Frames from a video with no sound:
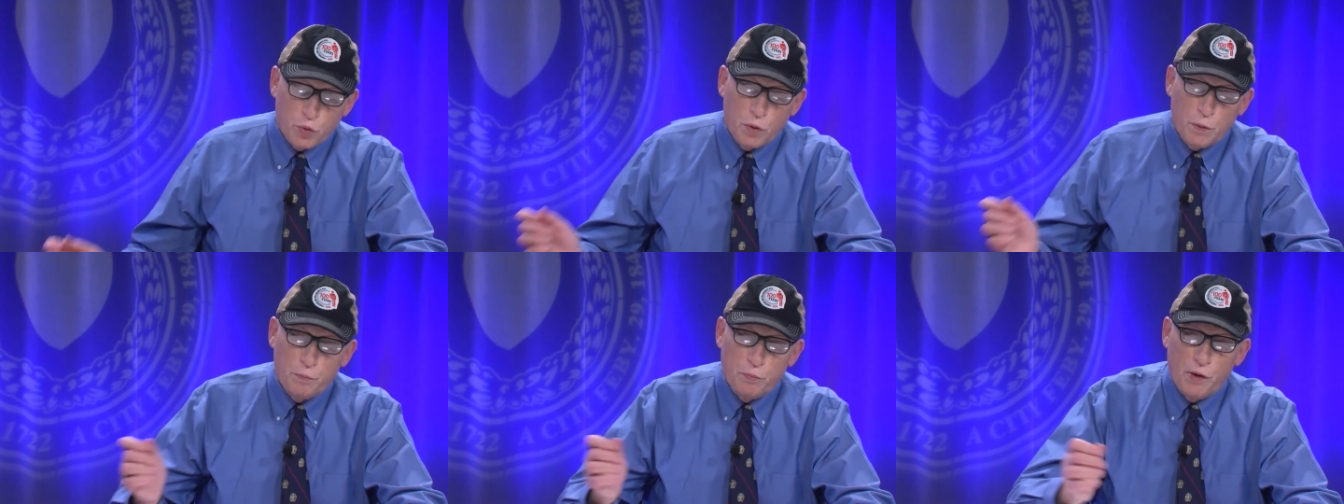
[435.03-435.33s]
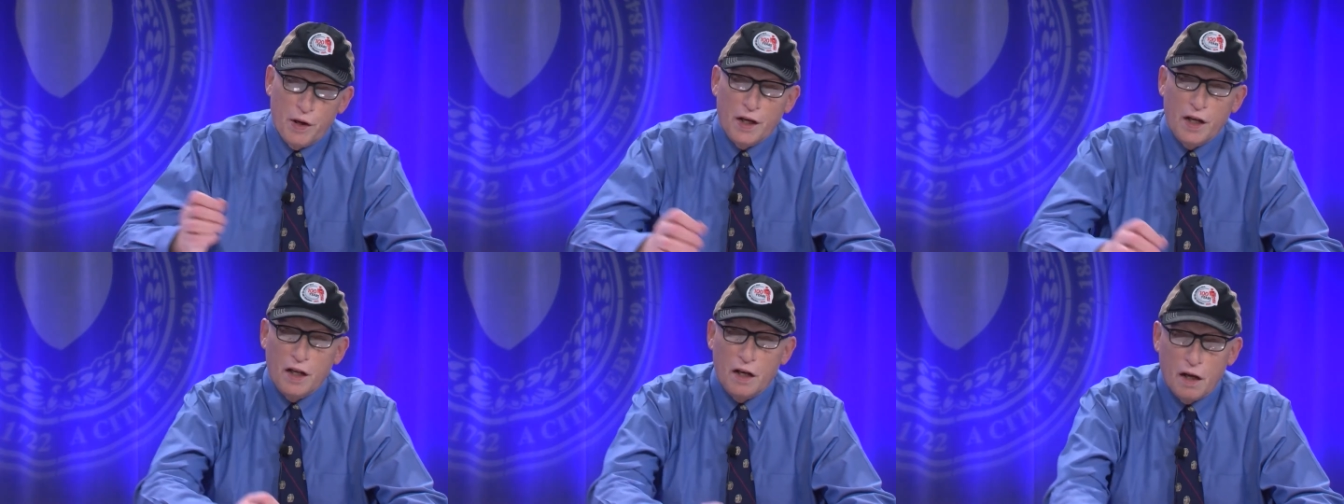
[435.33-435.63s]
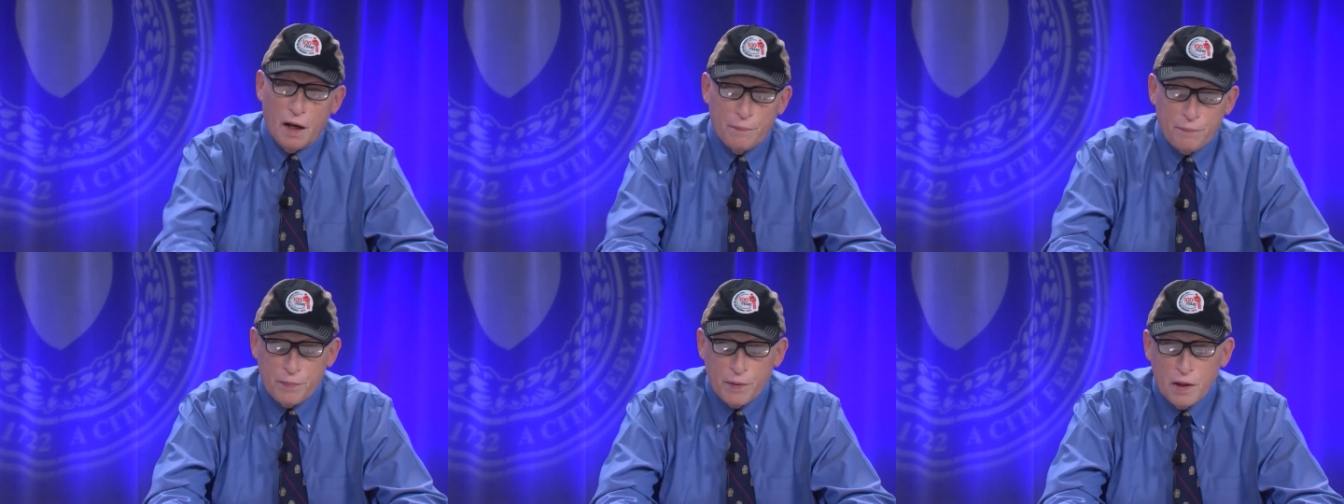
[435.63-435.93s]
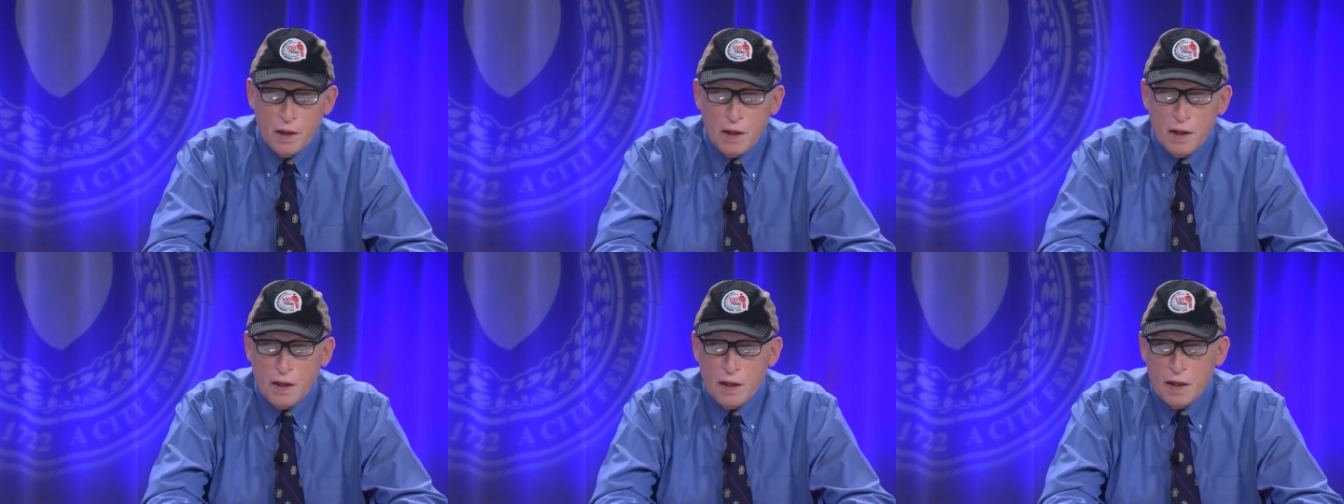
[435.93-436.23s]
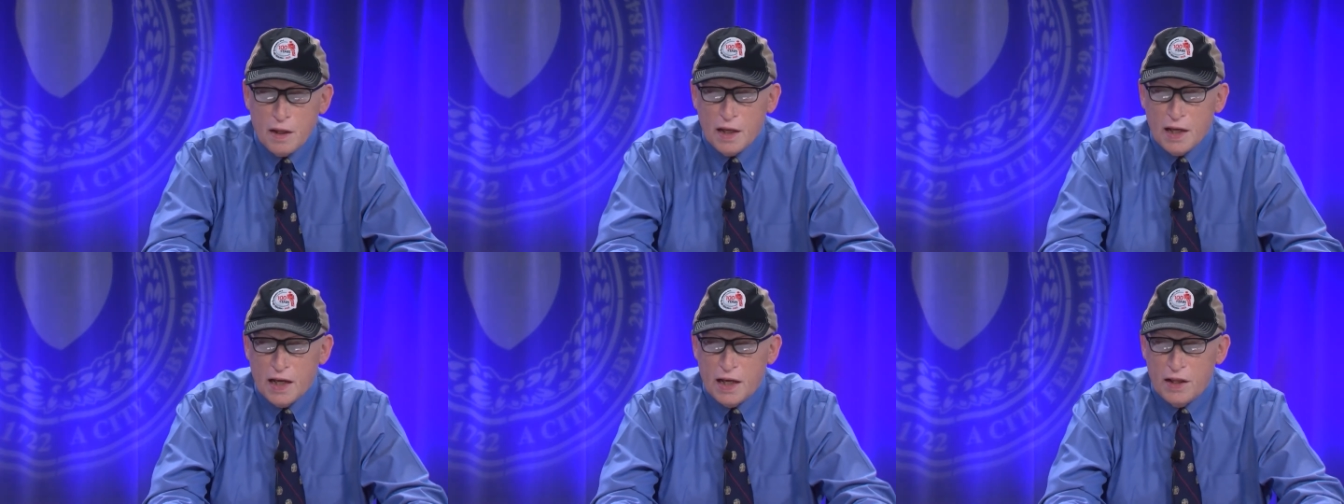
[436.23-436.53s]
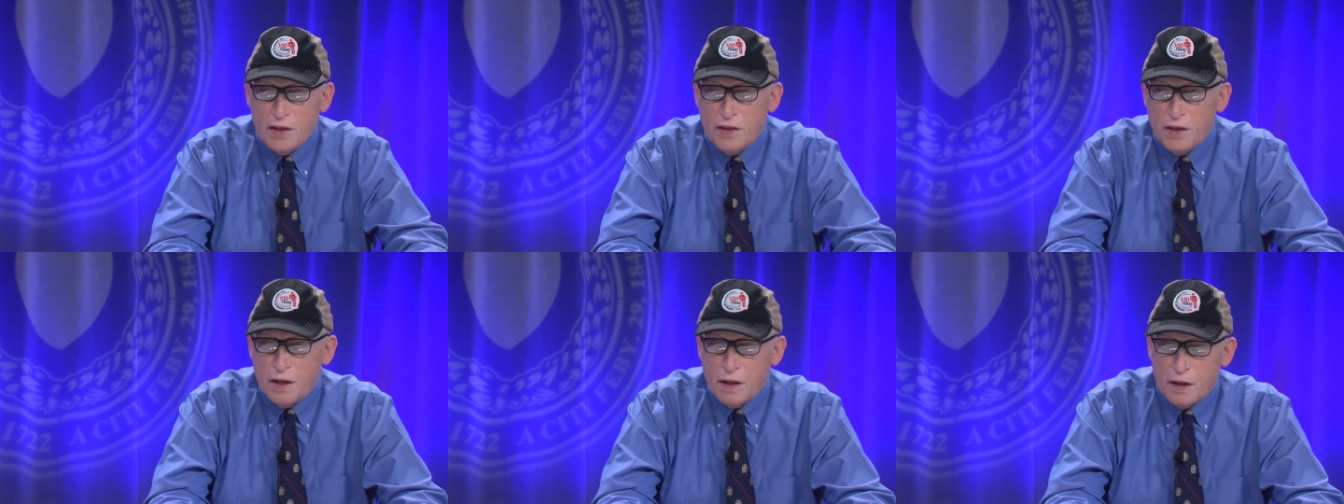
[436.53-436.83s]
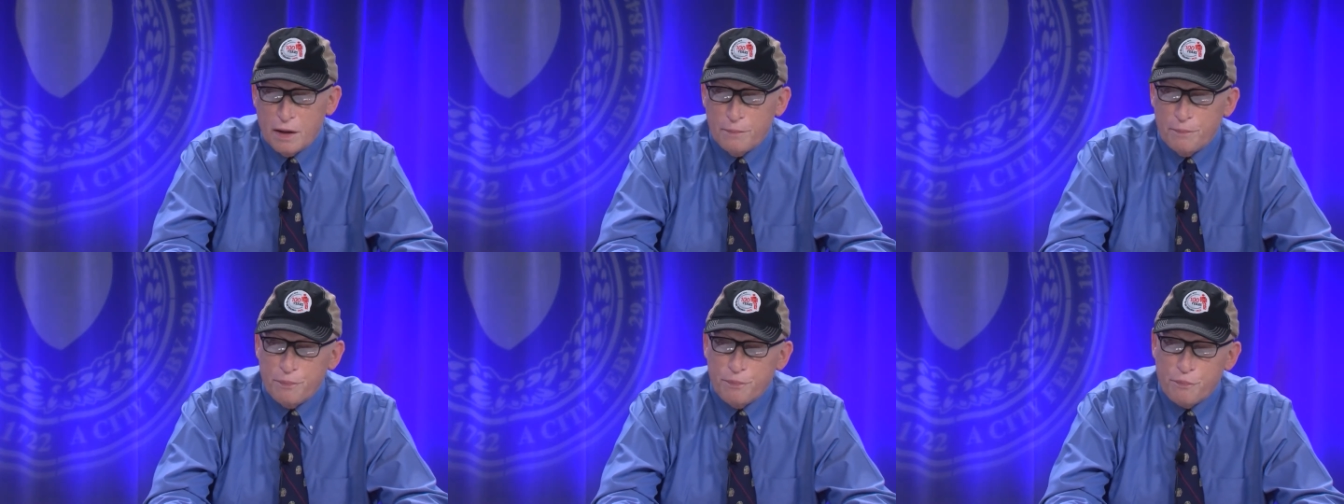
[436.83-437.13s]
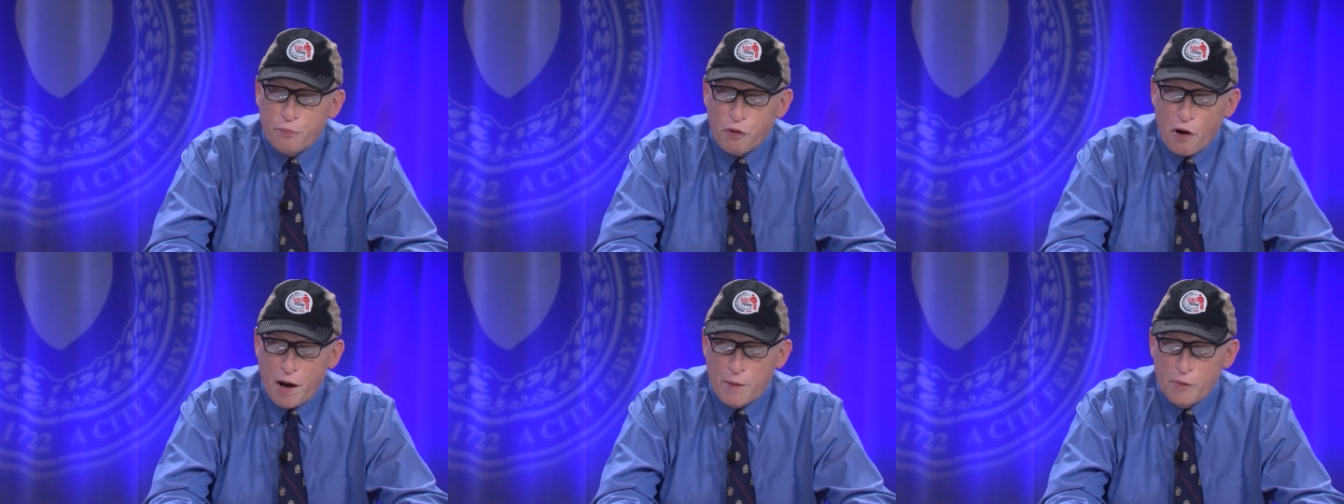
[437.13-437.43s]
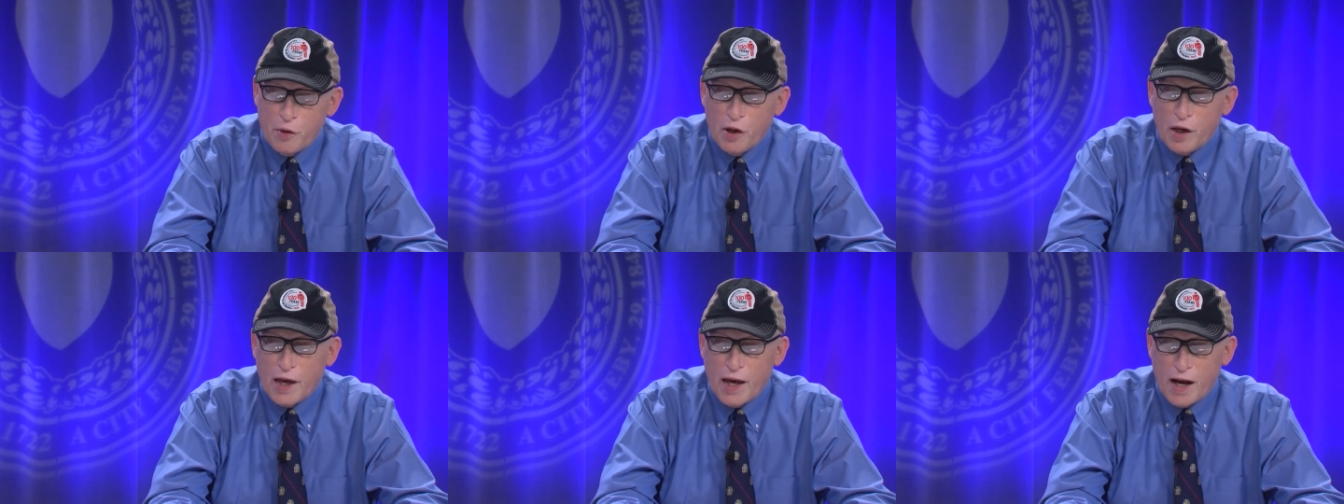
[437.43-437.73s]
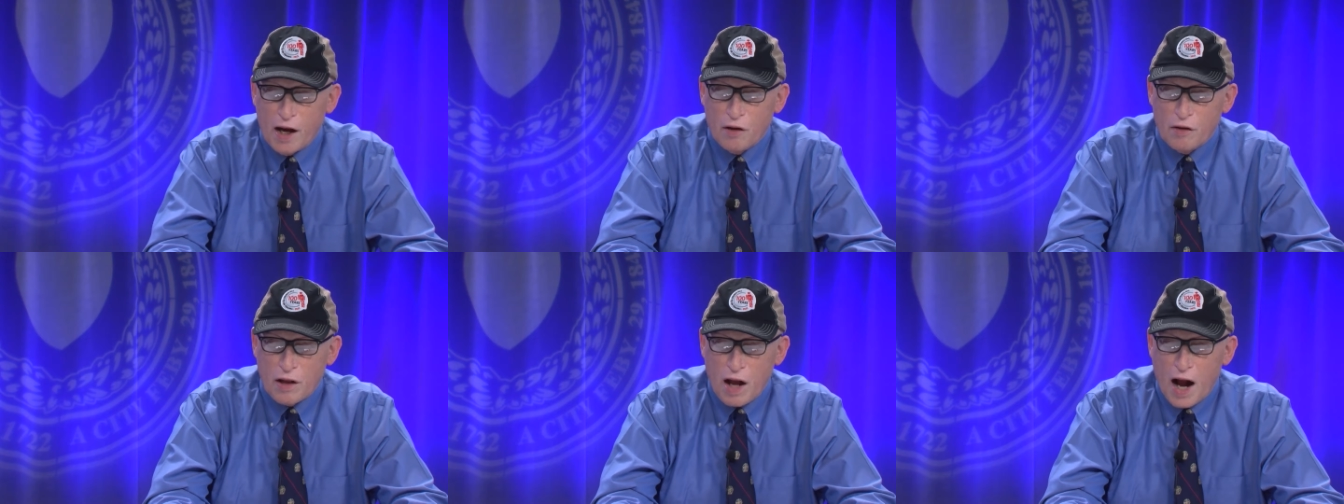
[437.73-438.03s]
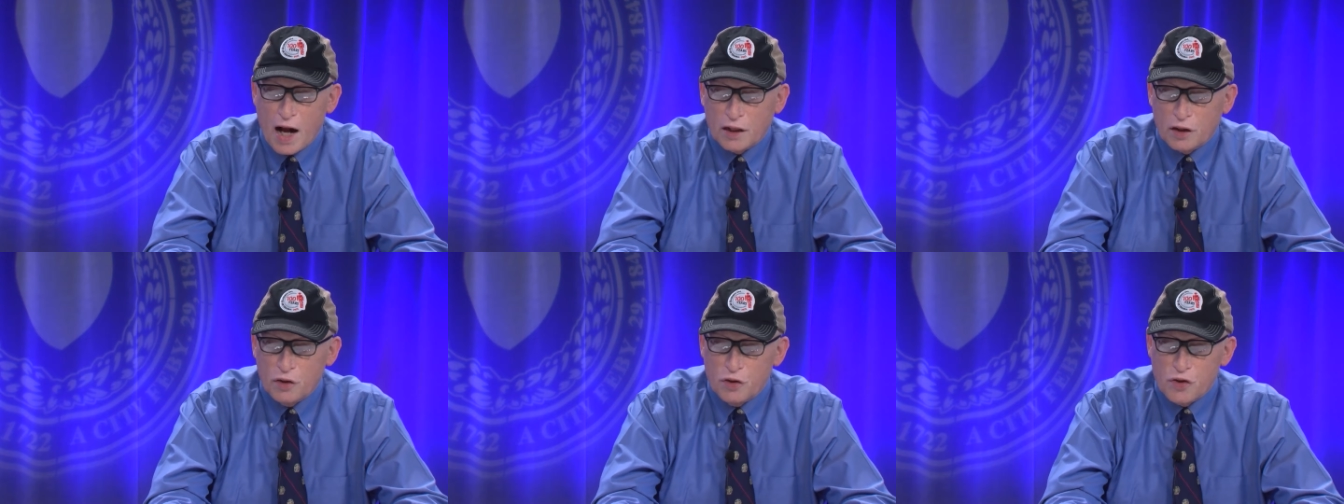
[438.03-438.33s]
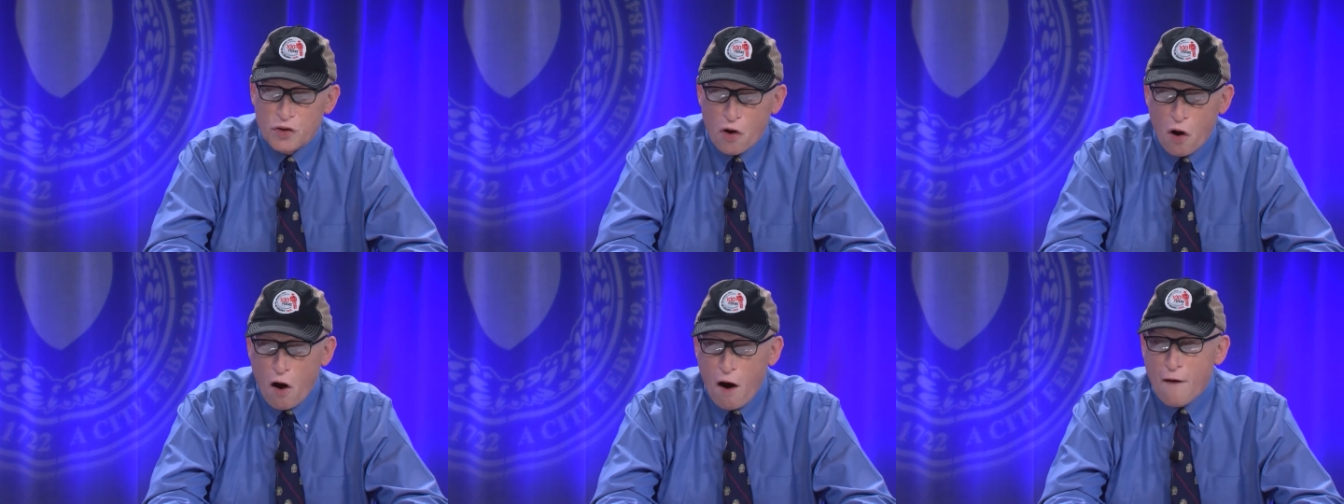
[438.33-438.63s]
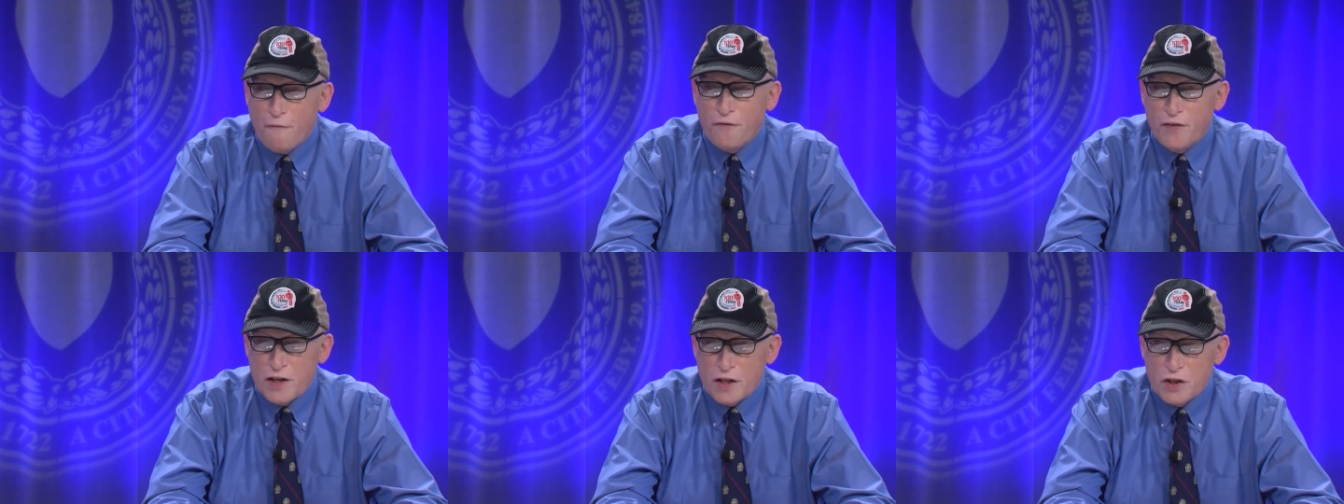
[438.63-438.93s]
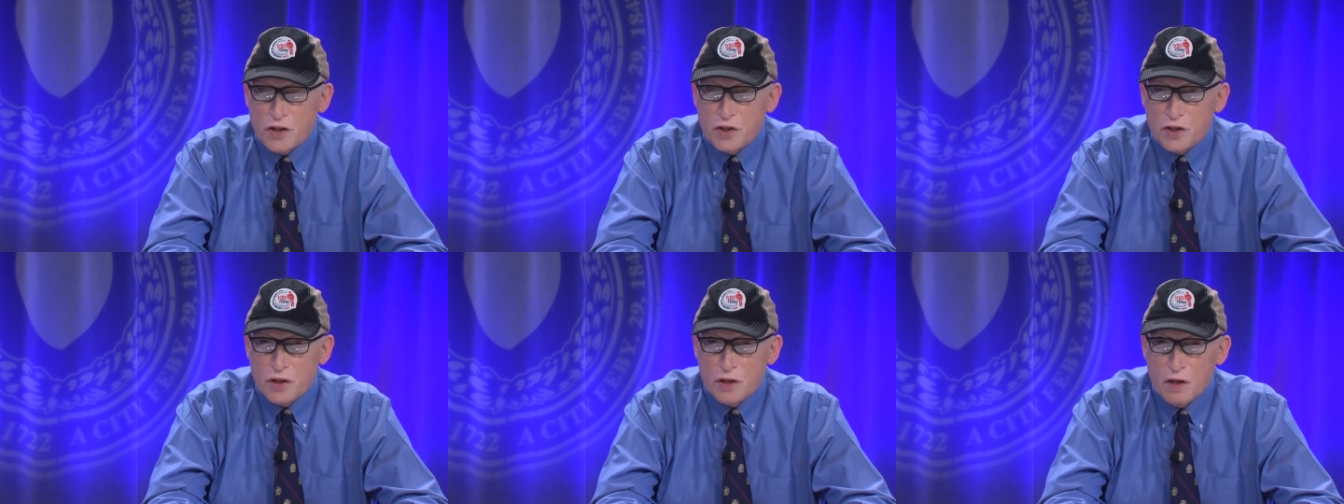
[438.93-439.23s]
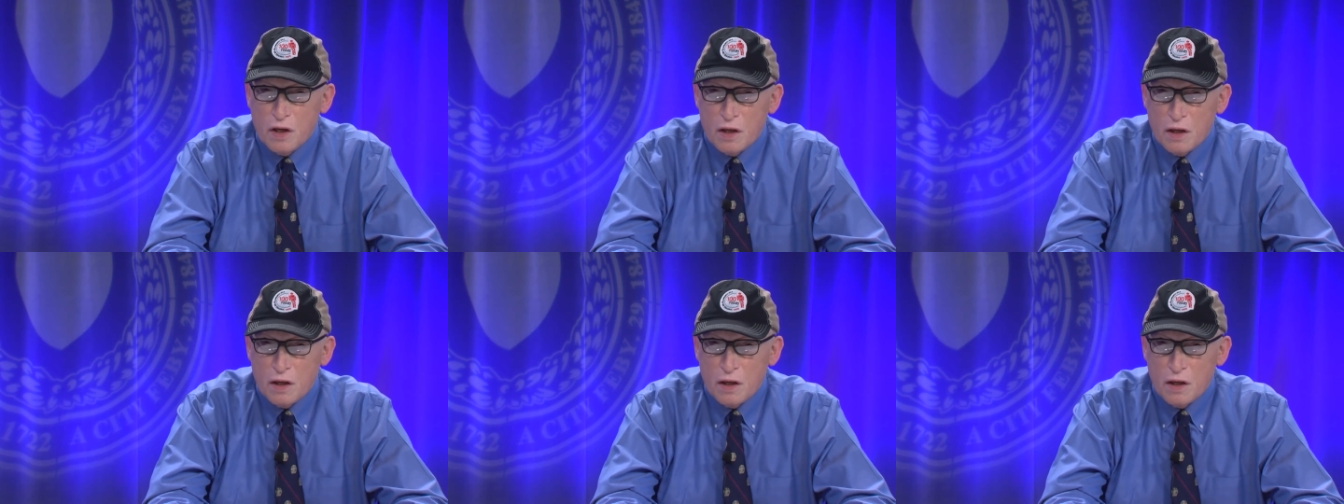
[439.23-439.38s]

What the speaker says: bring it up in the primary care doctor's office.